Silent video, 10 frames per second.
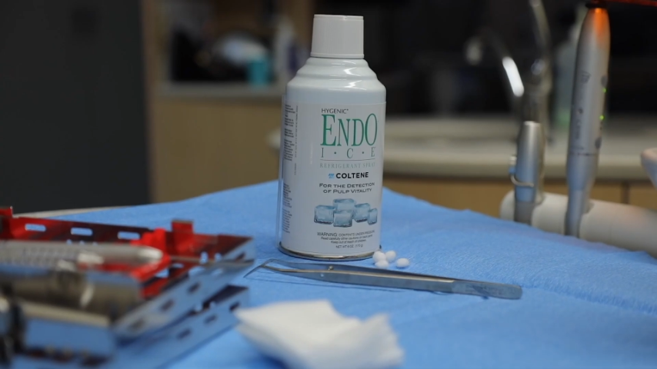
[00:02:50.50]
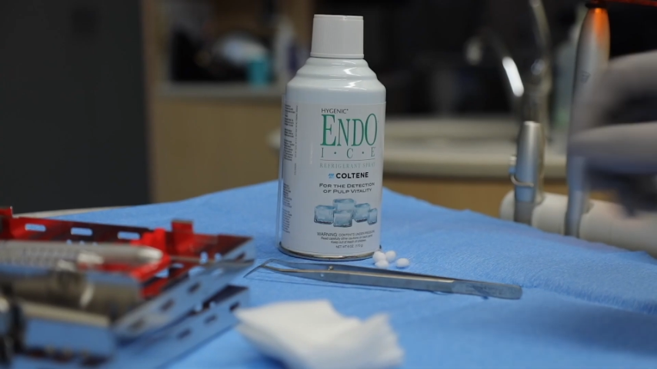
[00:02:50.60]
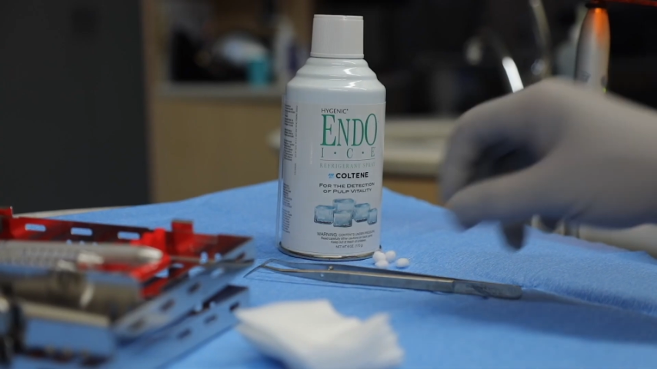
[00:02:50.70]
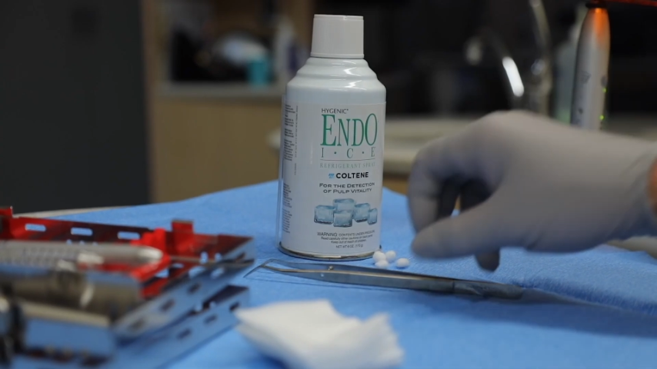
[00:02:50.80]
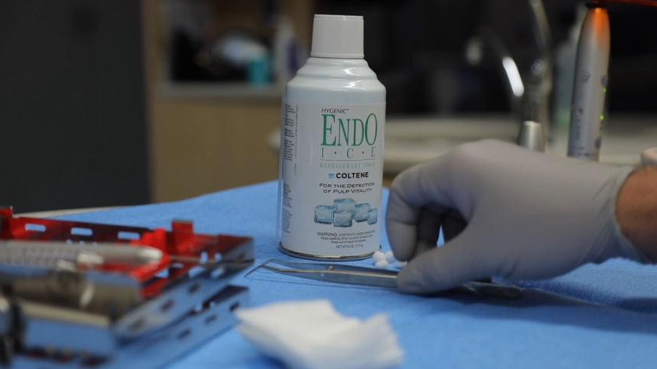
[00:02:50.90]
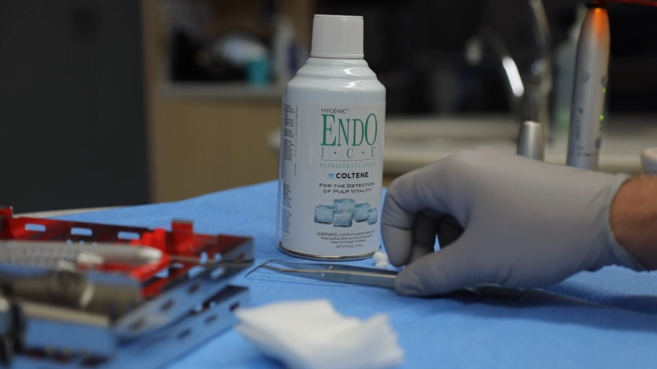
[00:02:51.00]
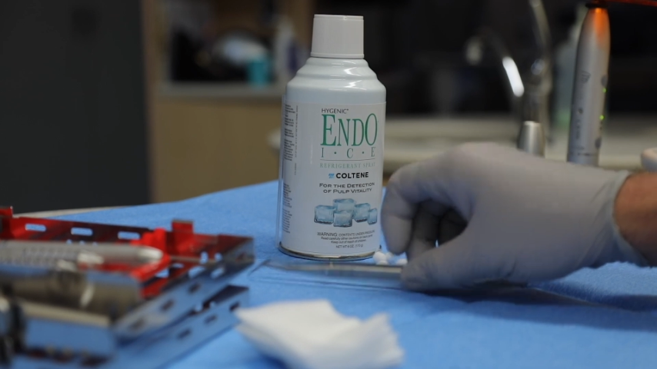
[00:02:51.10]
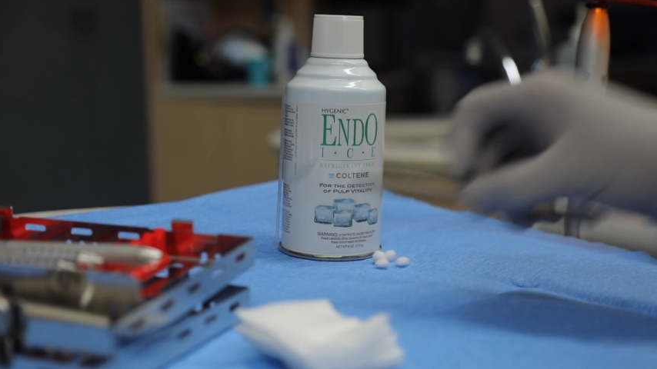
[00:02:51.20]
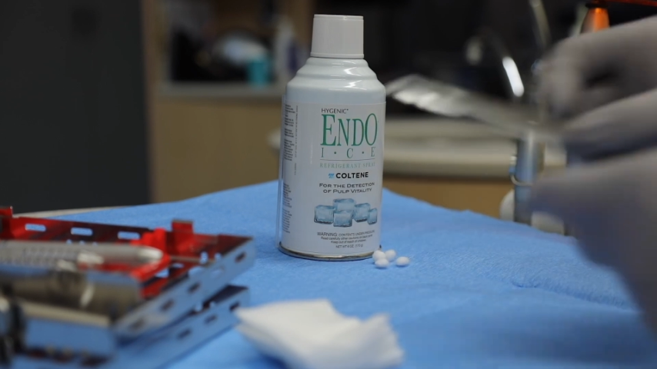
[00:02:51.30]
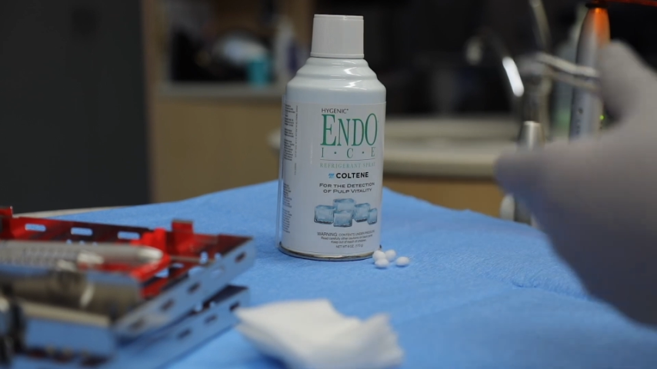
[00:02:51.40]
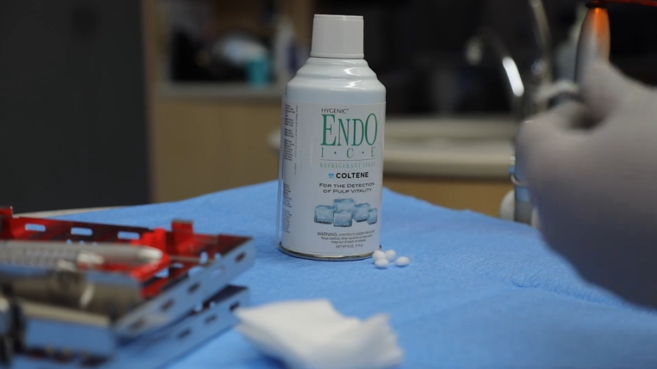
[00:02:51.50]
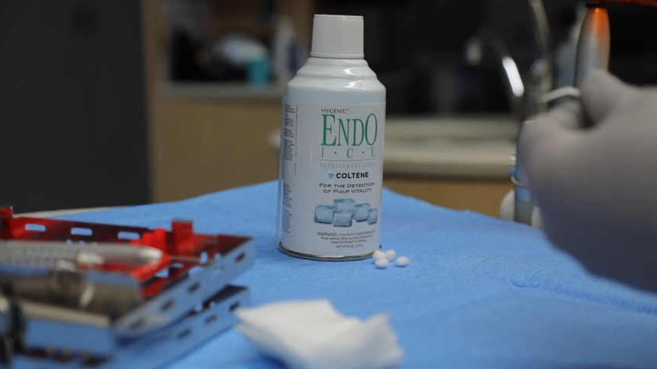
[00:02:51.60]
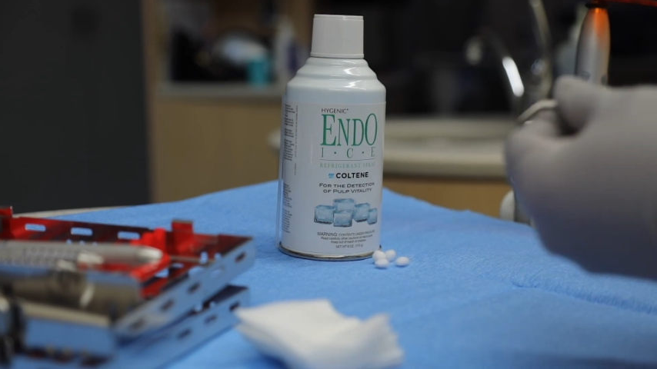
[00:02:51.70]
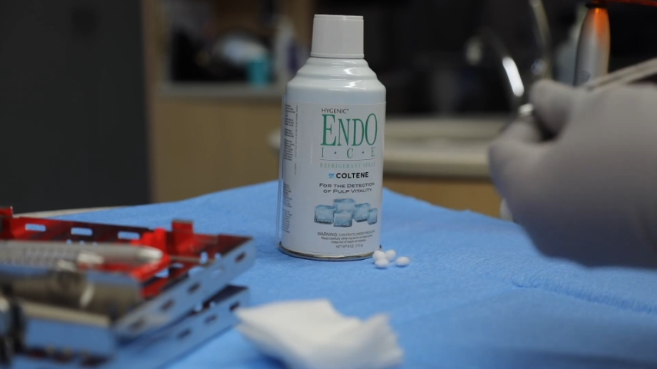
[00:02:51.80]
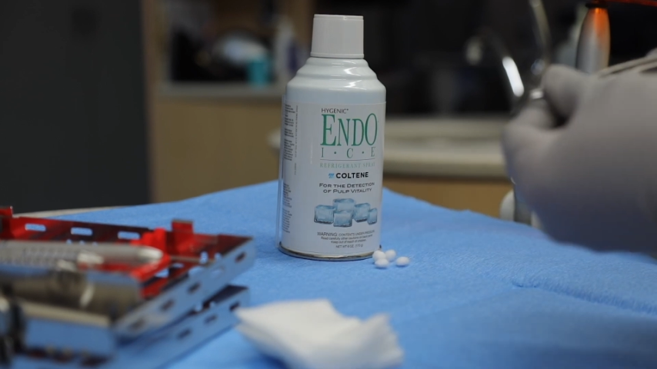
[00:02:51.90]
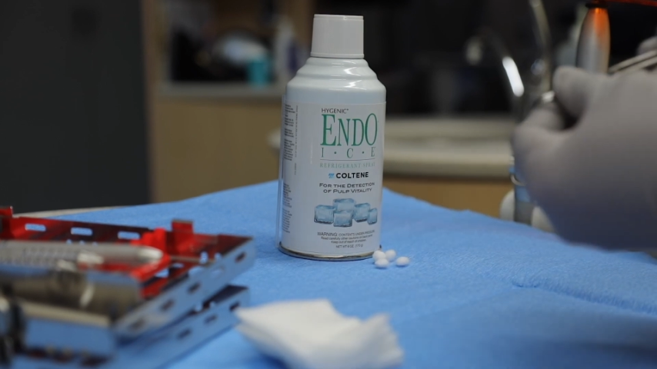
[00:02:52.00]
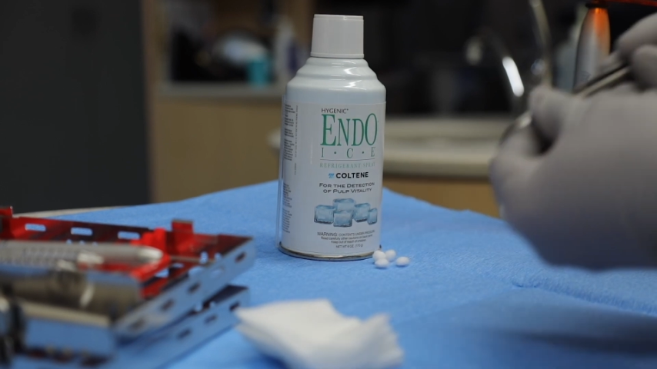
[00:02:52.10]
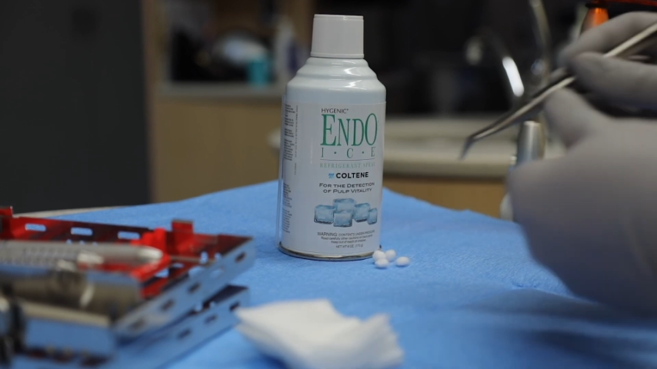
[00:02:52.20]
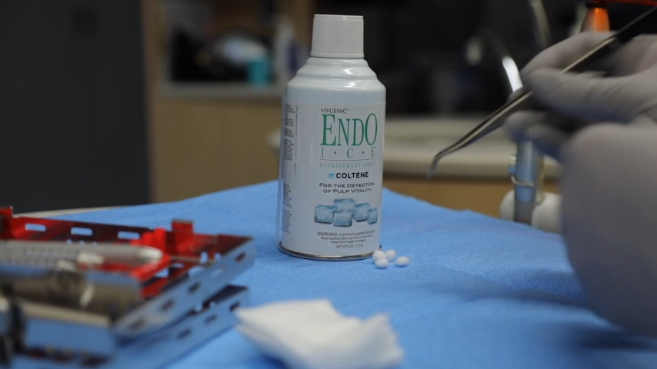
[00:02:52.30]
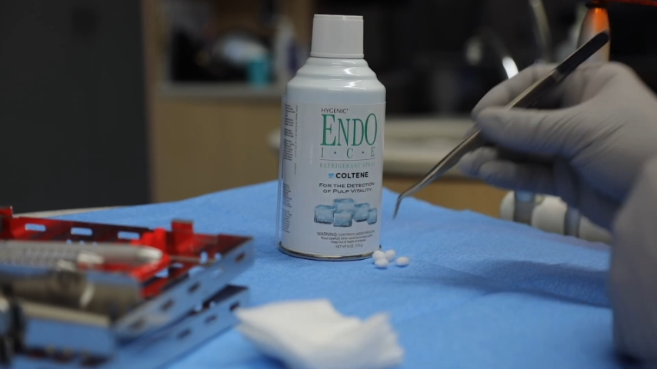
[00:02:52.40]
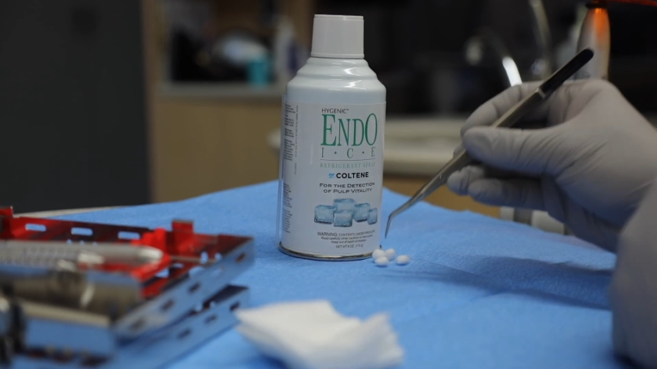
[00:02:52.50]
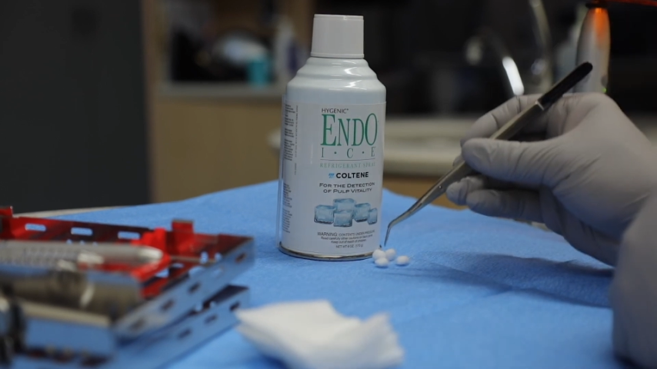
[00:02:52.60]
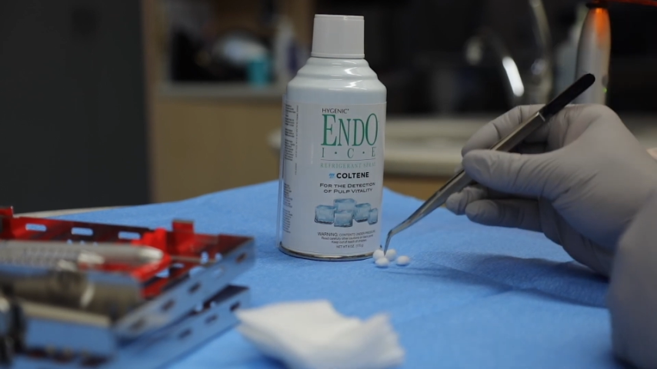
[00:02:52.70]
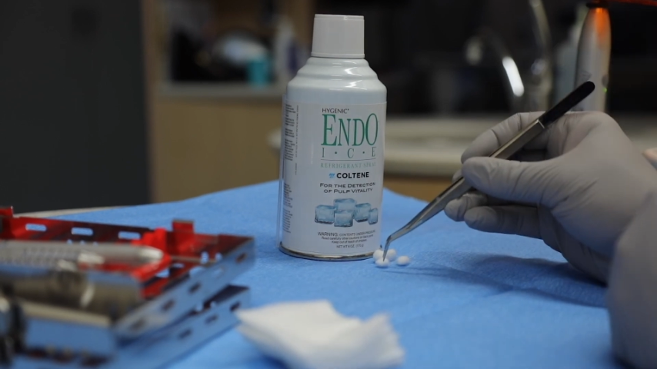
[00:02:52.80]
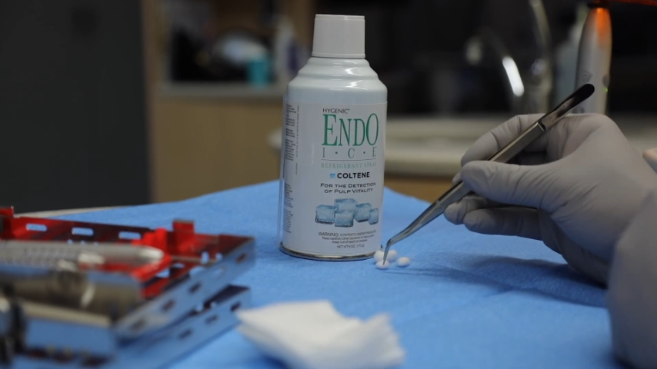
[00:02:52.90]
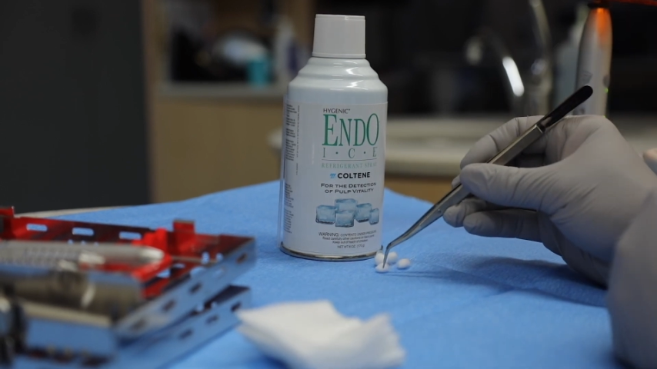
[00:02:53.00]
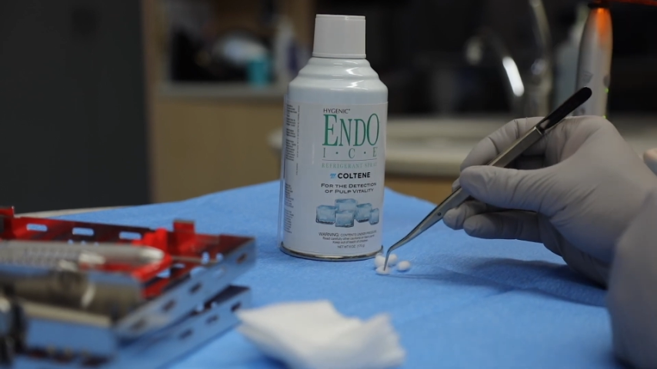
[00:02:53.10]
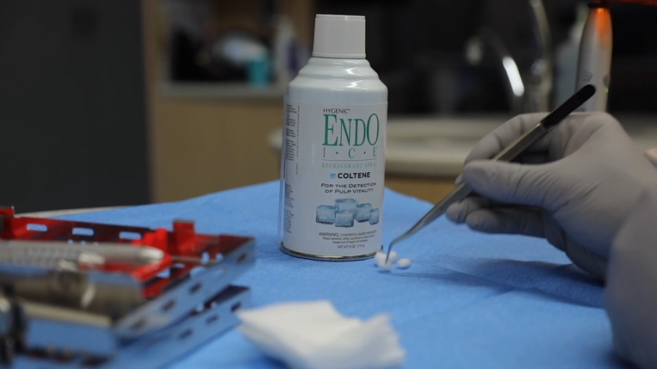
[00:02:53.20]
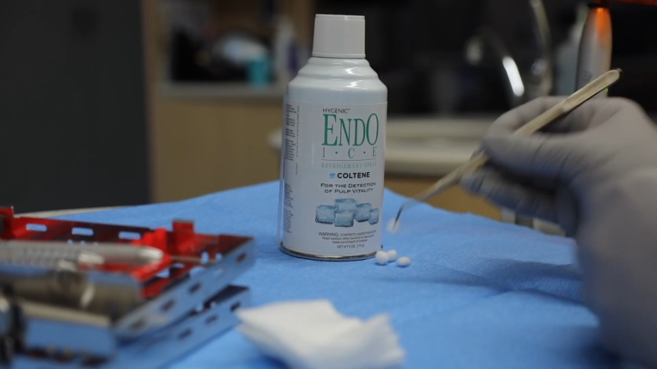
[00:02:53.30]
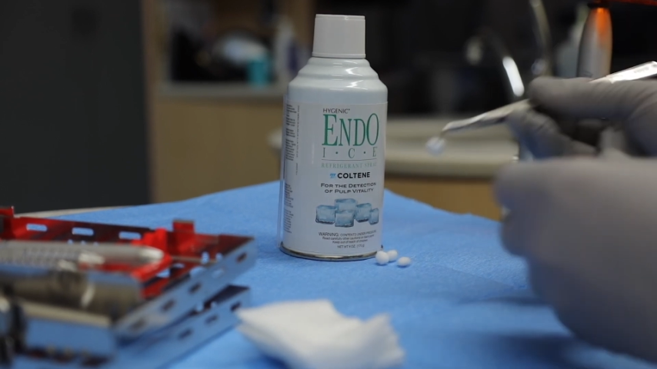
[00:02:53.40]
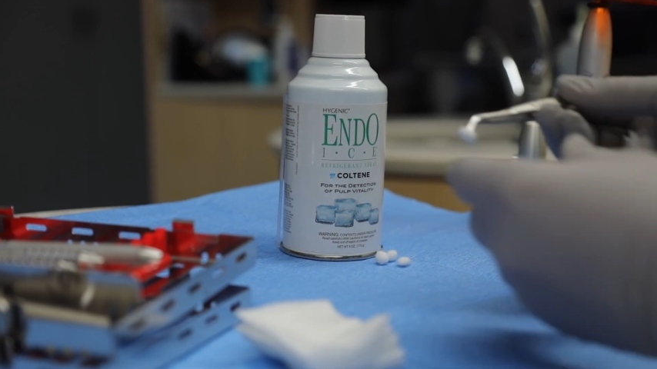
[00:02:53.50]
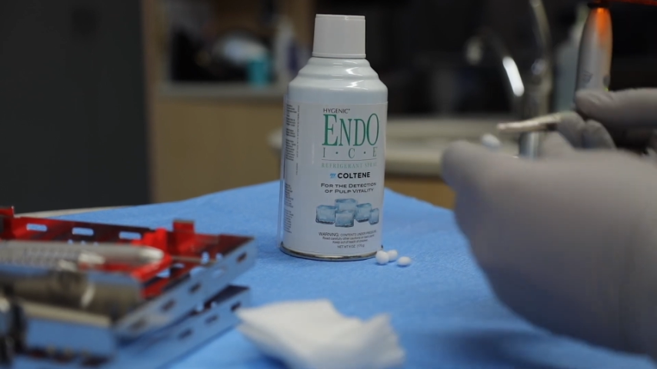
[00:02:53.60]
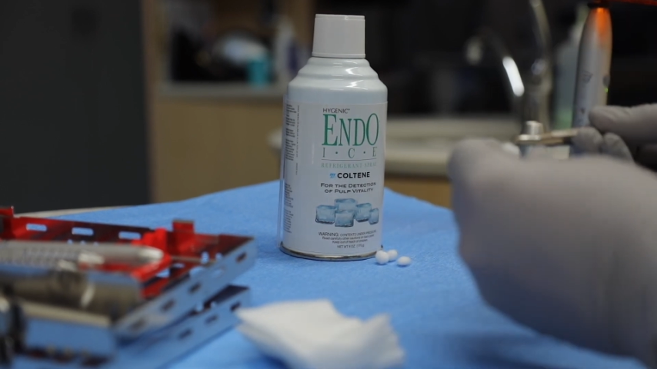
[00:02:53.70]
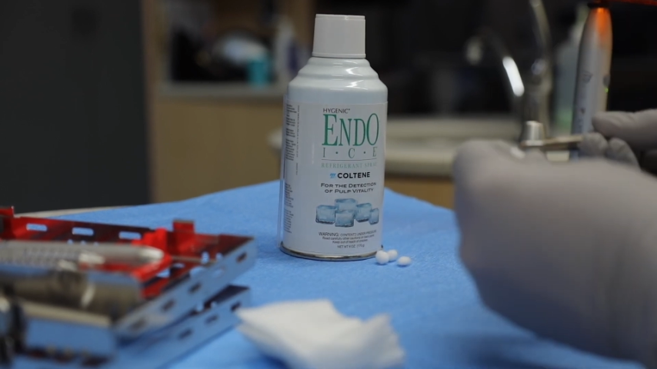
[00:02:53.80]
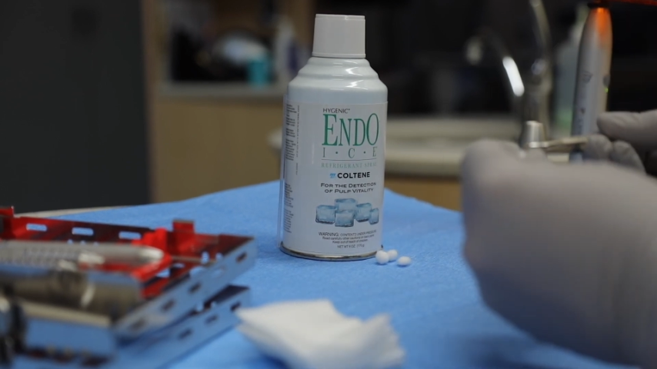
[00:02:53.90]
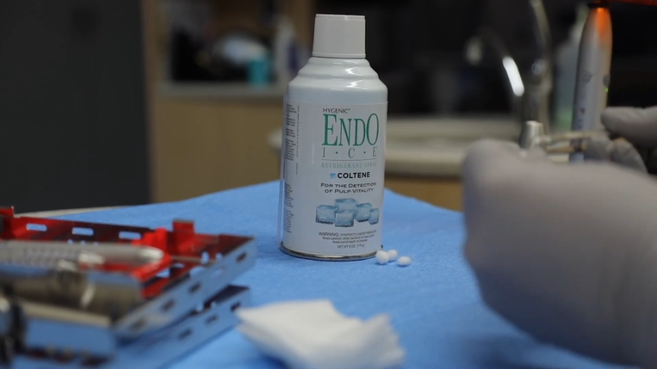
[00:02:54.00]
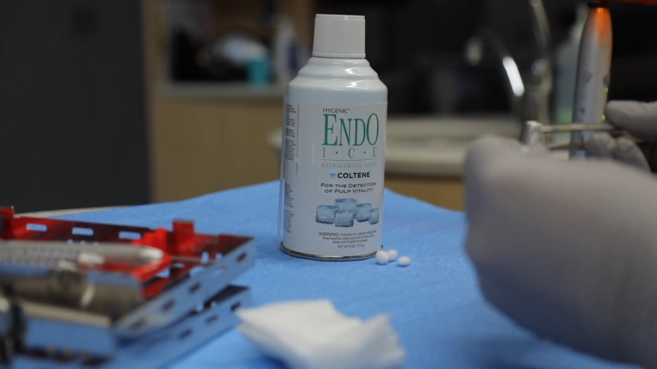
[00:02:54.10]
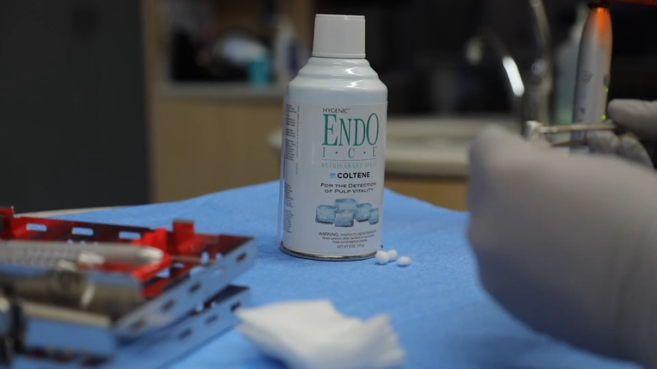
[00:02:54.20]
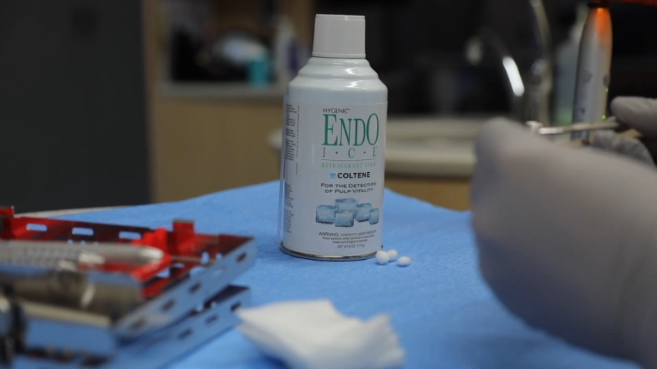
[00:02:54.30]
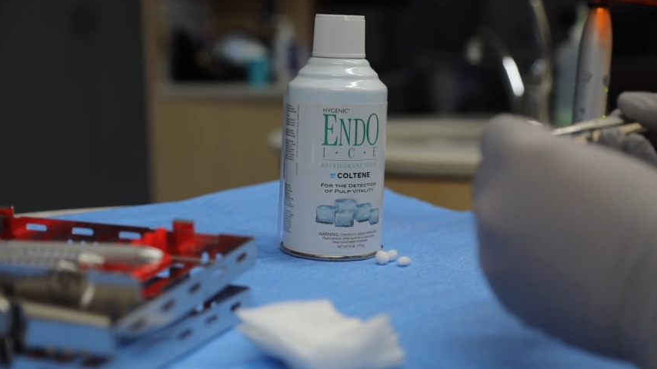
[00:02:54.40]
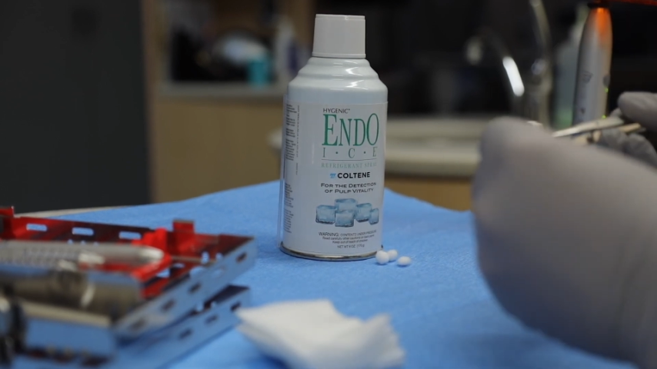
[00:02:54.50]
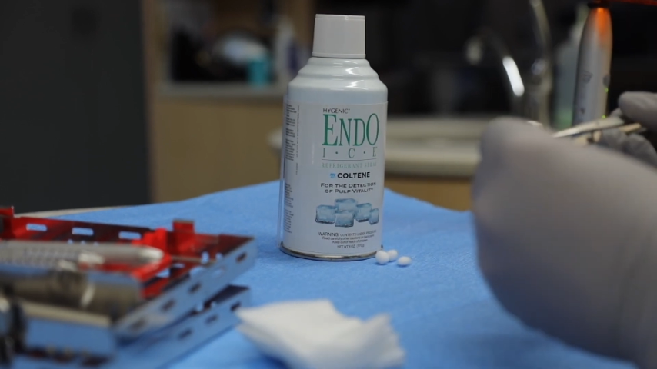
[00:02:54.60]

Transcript: Nobody's mouth can be seen.